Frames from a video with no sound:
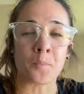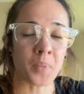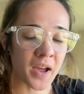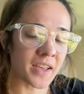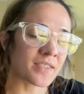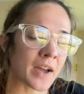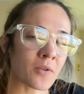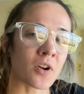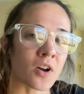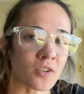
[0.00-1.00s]
but that
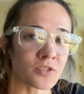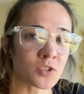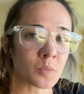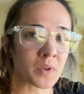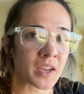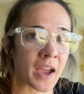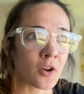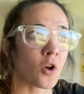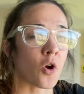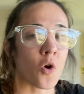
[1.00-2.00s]
would also be
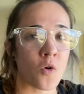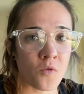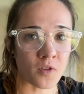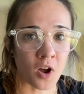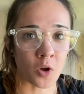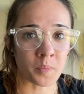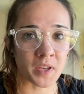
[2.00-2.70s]
an overall.